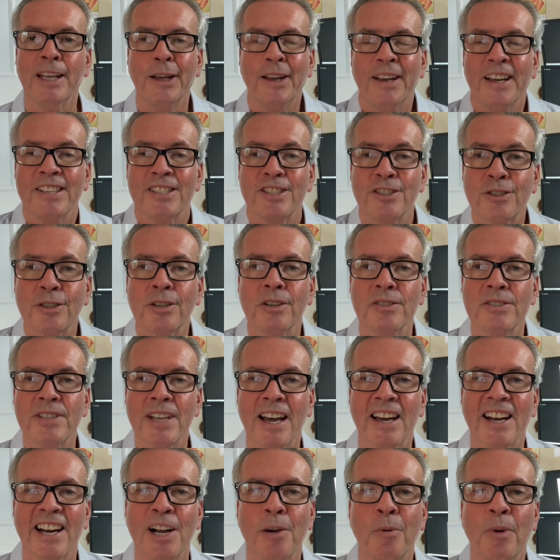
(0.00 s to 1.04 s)
as it turns
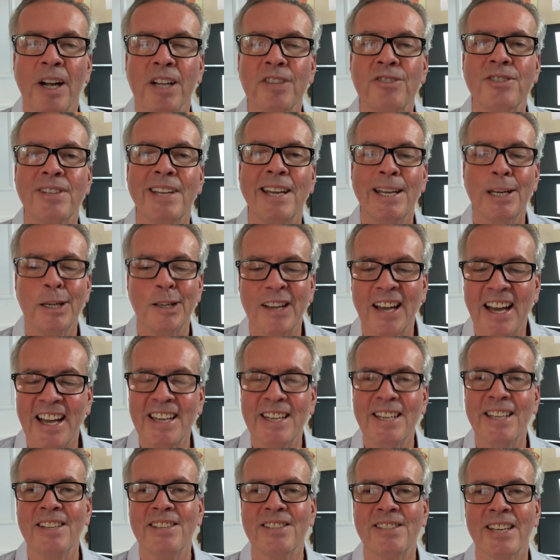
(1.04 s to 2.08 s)
out, I watched a
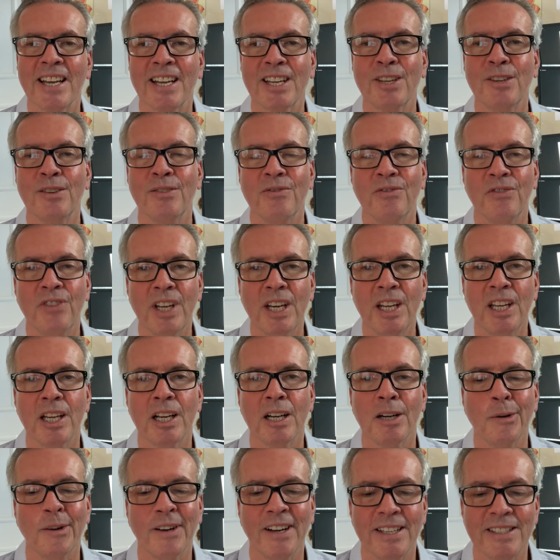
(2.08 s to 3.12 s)
ninety second
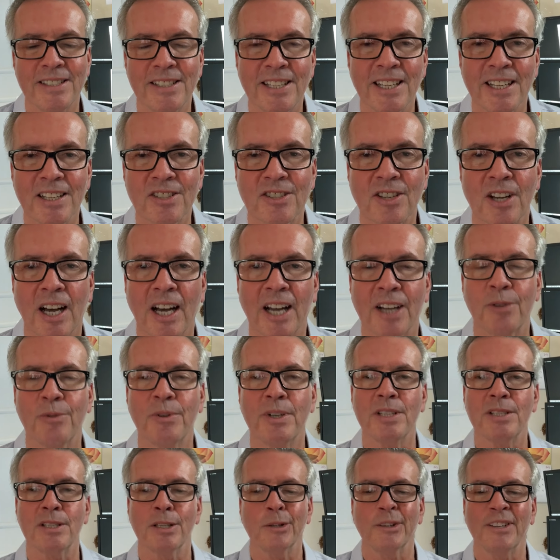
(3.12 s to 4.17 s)
video on TikTok
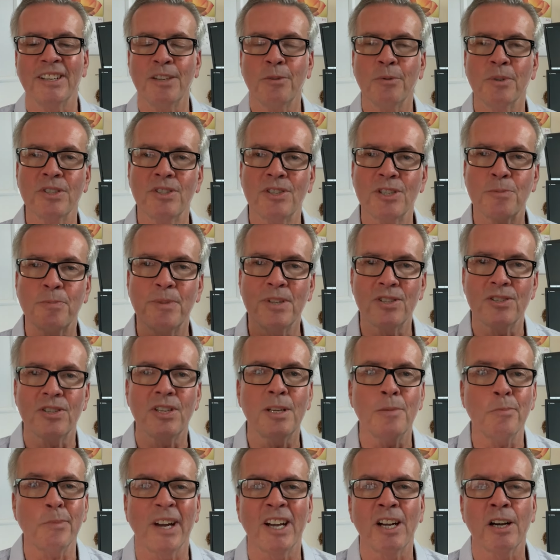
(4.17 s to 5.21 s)
recently, which has been
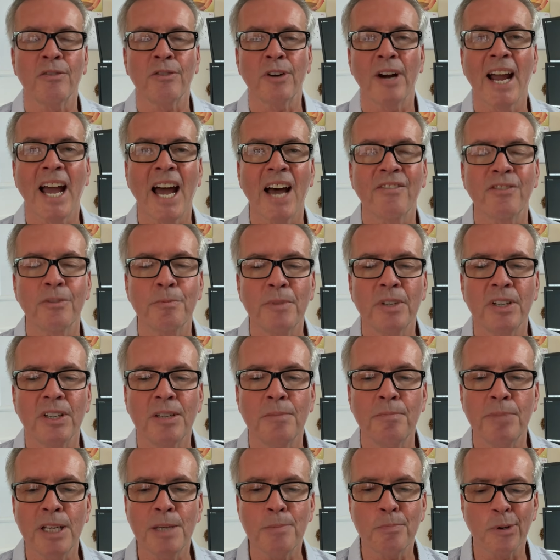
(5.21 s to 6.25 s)
seen by over half a
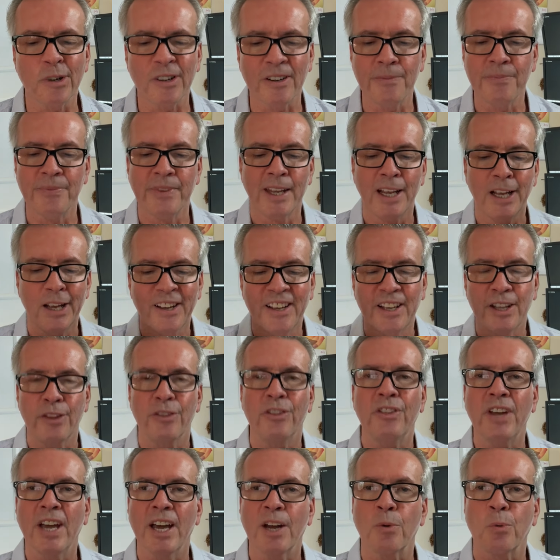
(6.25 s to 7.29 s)
million people,
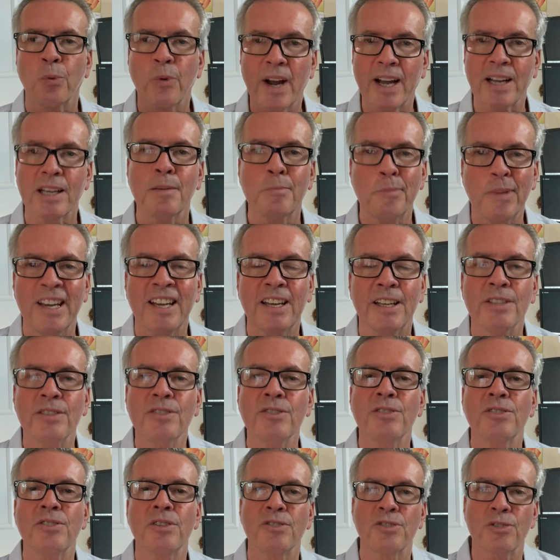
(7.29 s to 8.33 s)
that
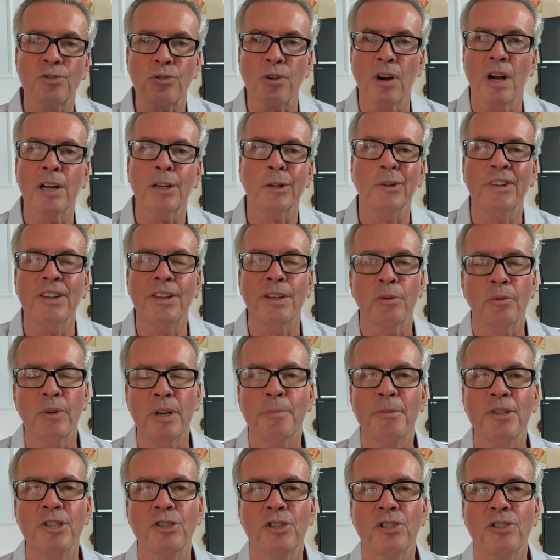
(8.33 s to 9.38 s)
recommends strongly that
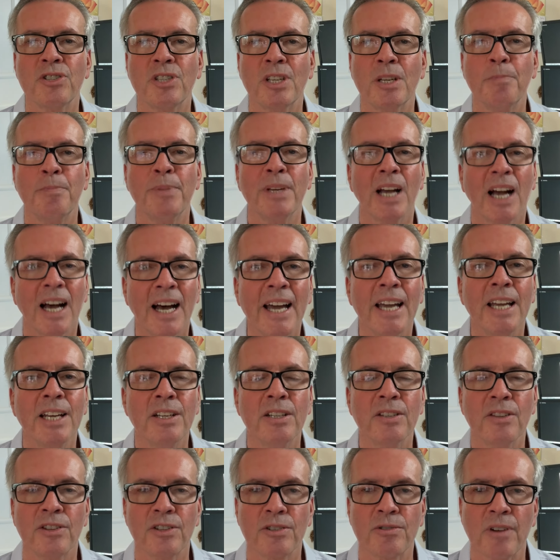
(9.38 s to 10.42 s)
women should sit
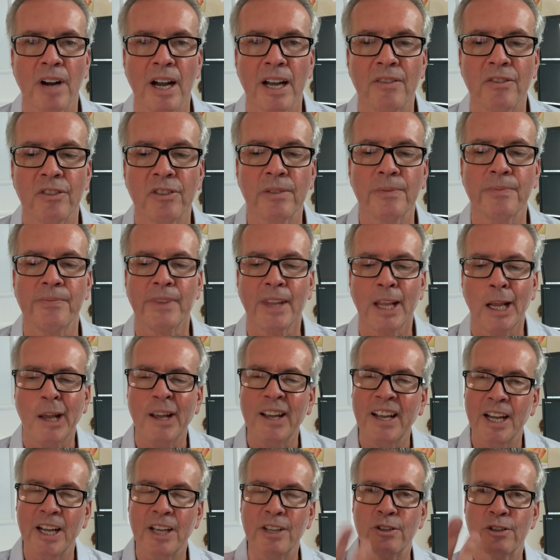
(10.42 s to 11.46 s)
behind the driver.
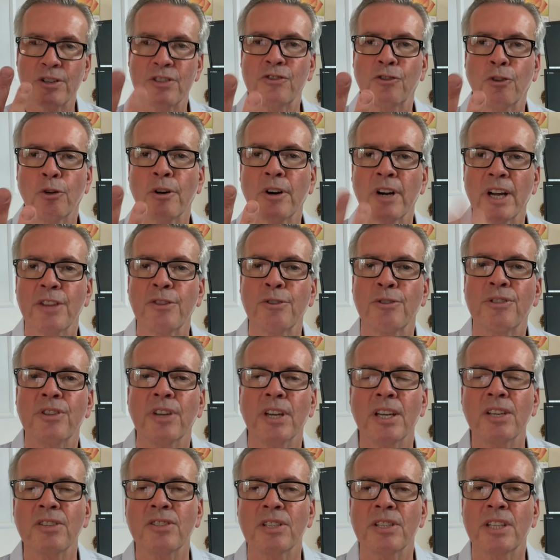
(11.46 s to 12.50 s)
And there's four other
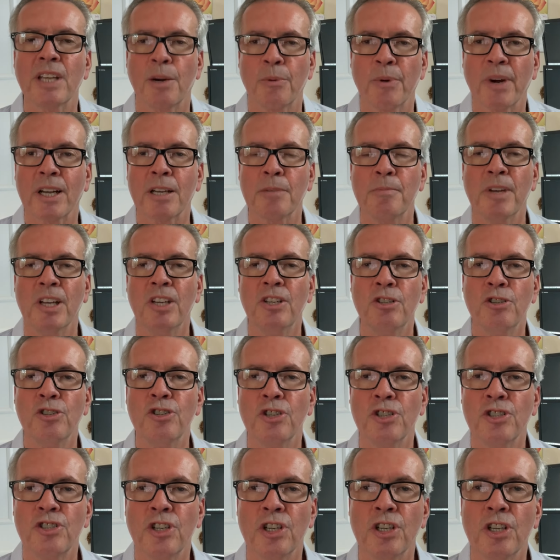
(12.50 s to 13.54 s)
things that they recommend you
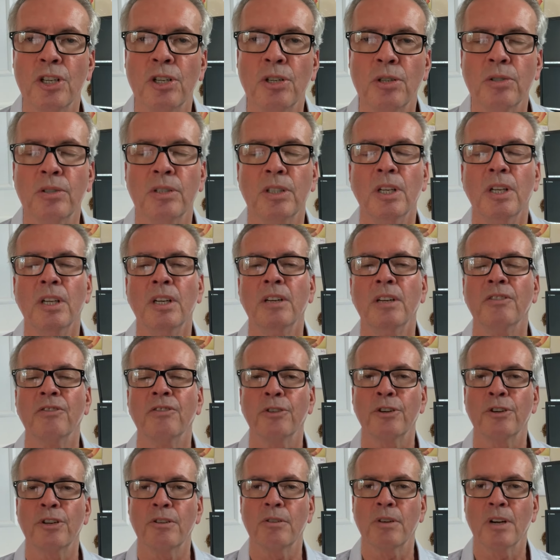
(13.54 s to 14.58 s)
should do
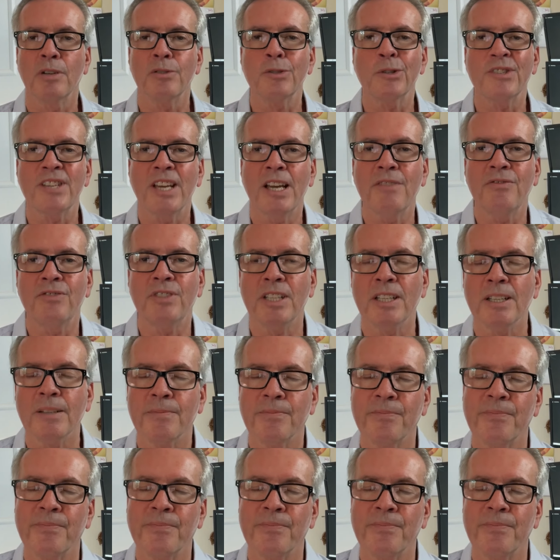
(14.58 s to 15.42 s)
for your own safety.